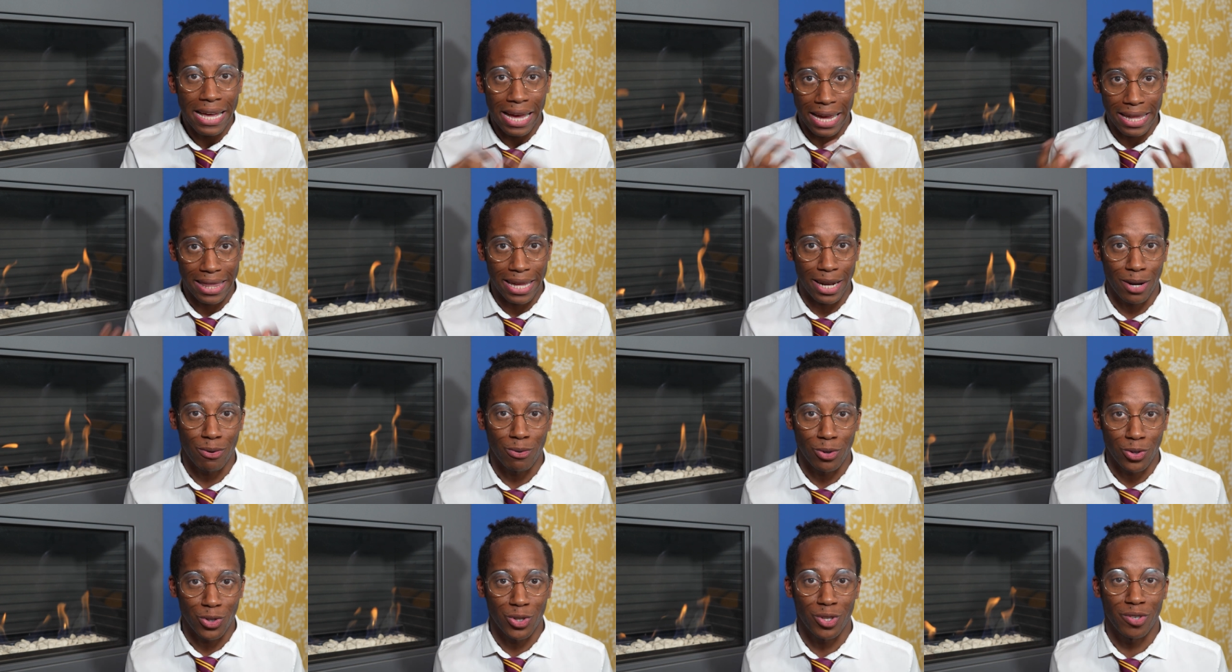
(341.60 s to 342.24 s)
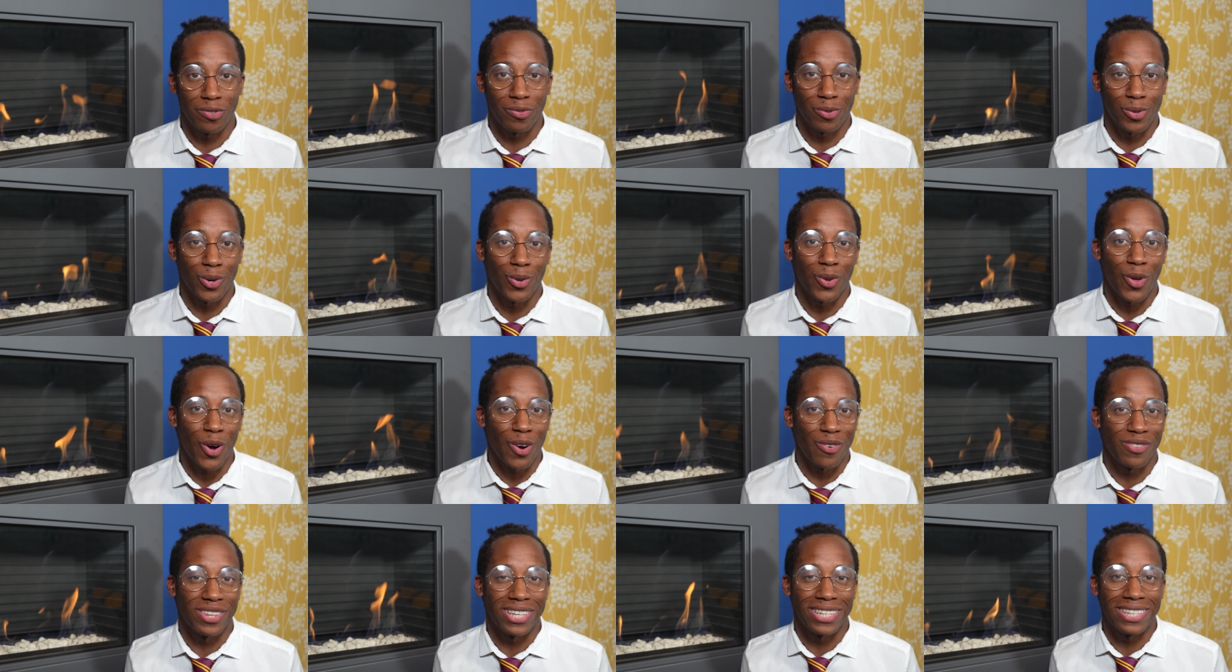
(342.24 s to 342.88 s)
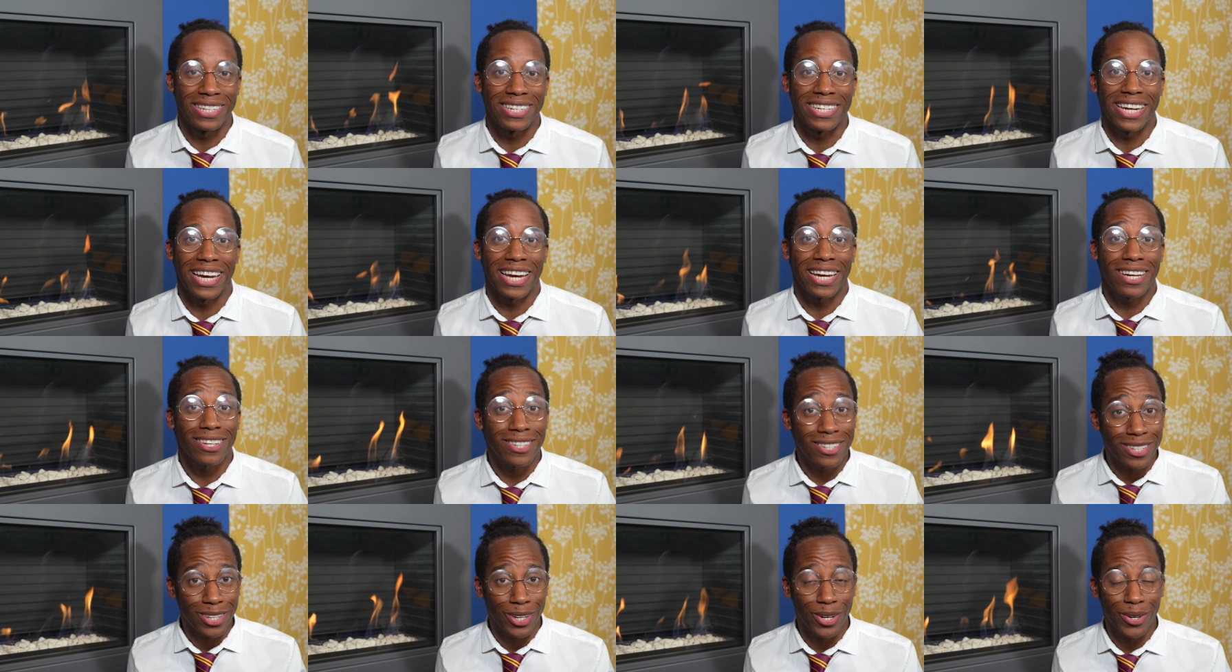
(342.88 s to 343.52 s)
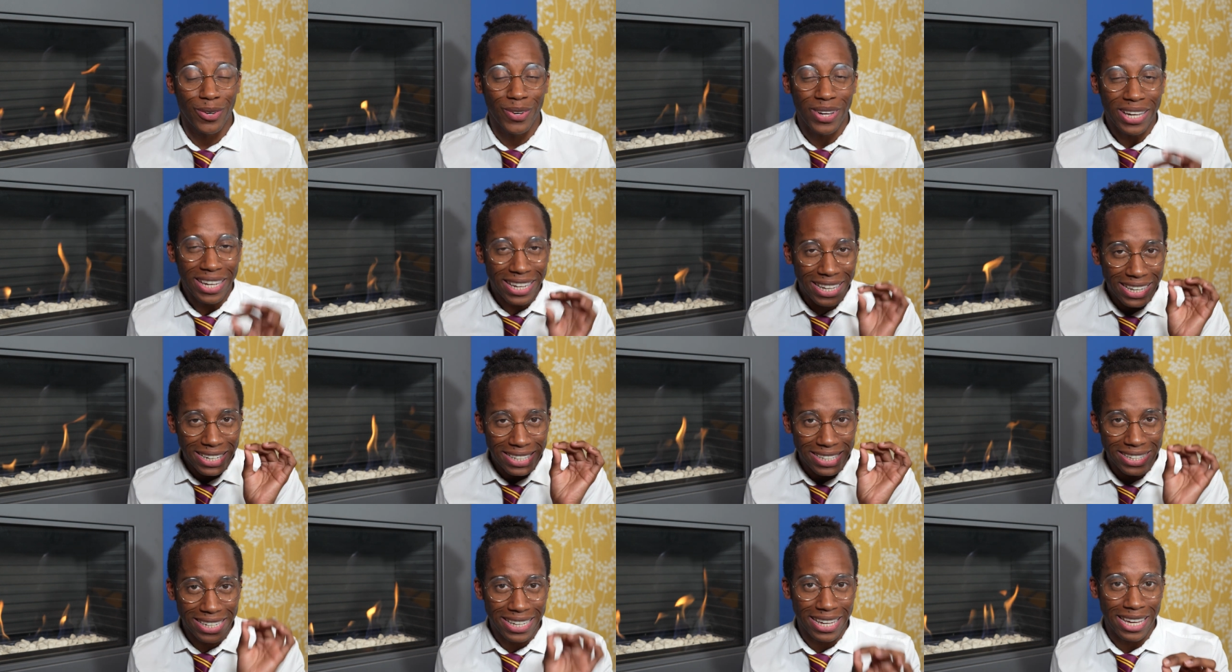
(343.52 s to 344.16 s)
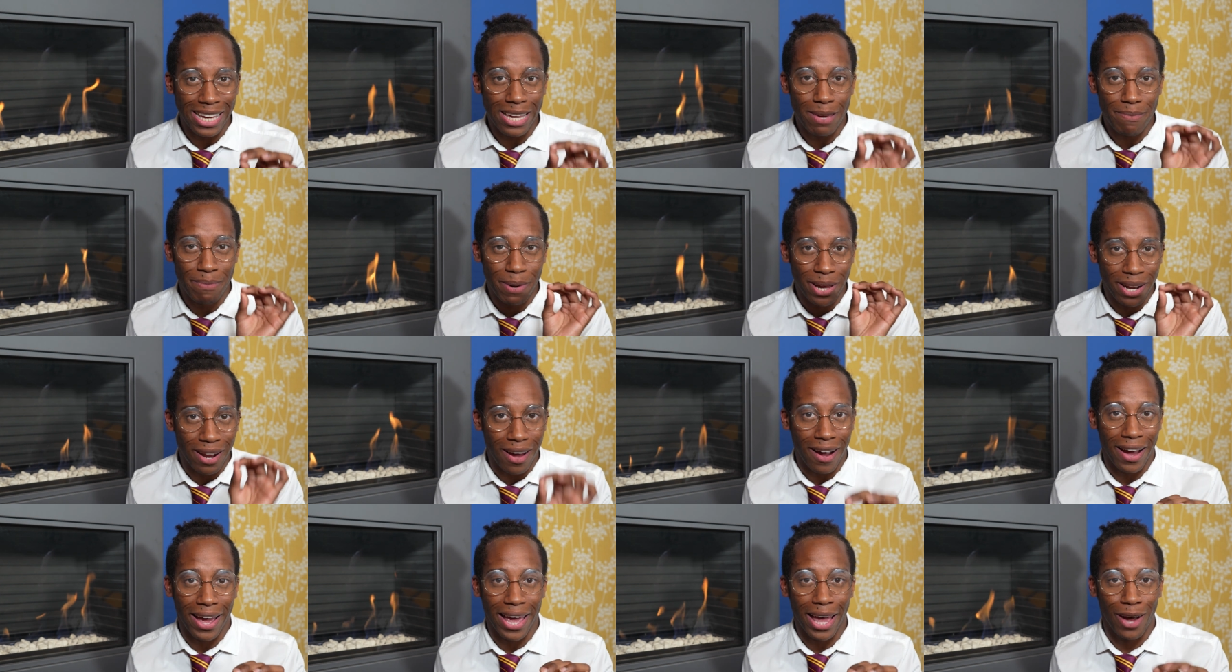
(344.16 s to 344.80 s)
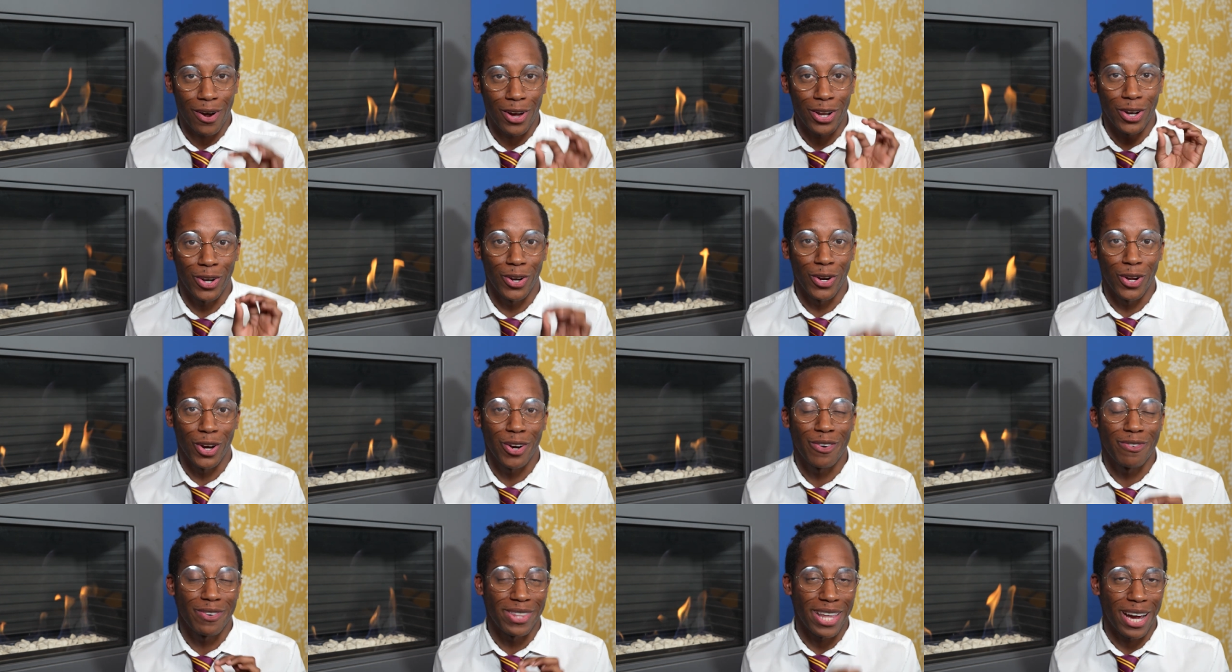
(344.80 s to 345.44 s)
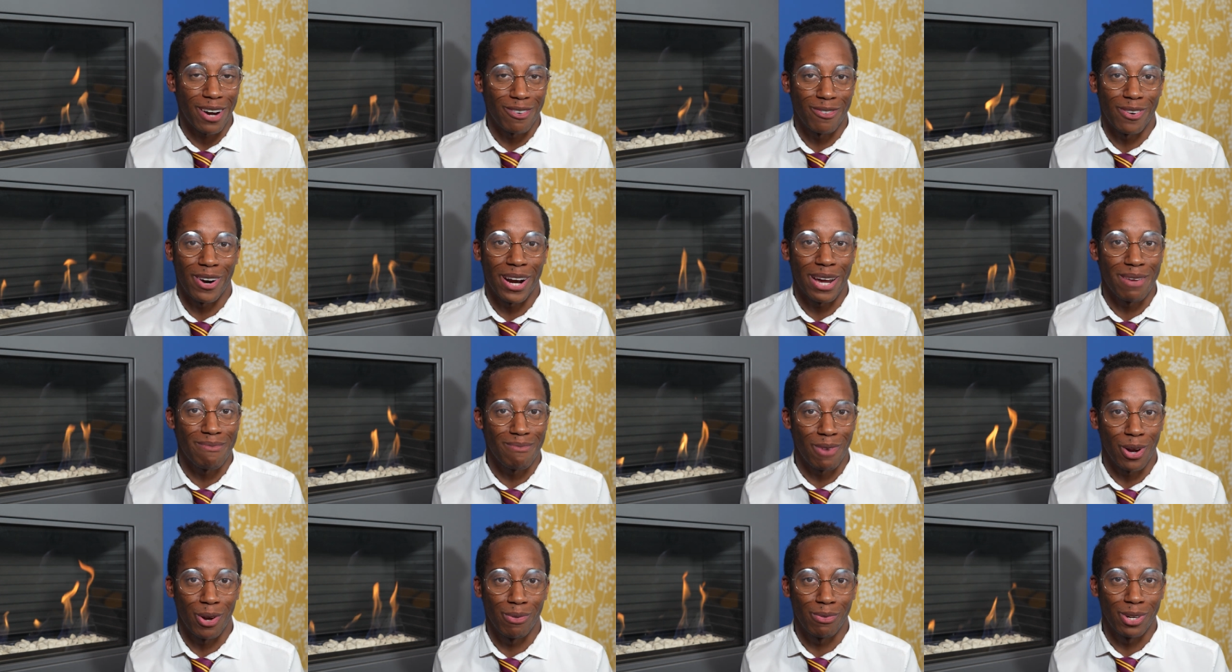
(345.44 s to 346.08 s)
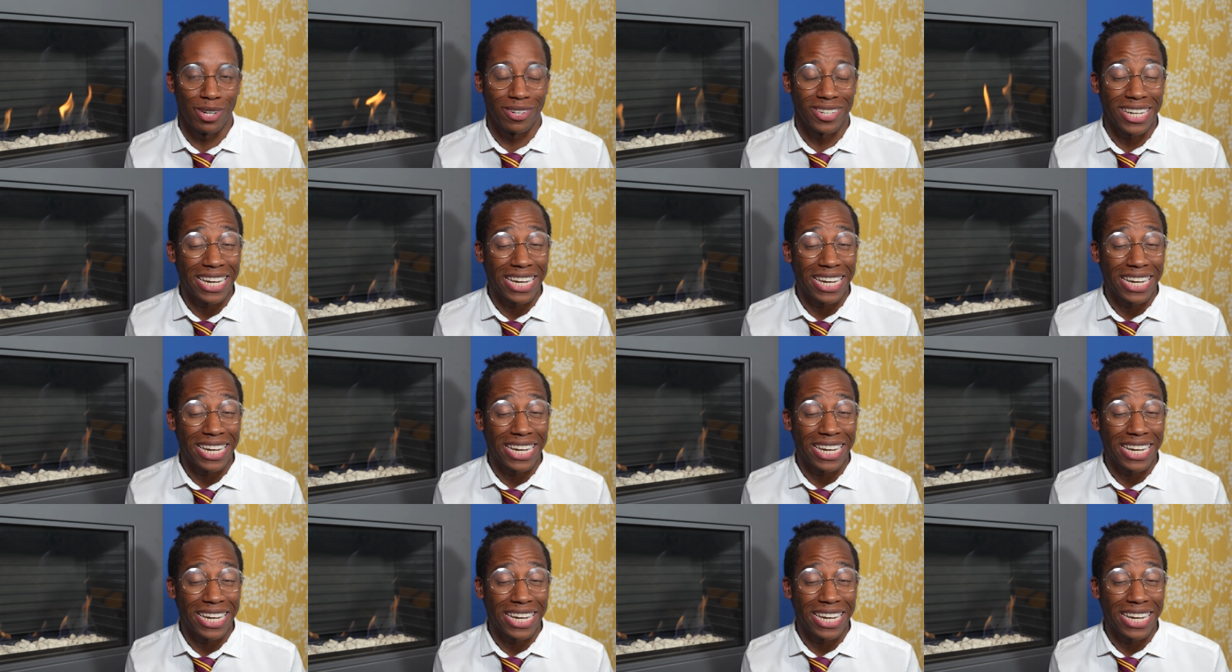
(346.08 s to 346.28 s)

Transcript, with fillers: and then it will just fall off the stick. So you need to keep an eye out and look for that right moment.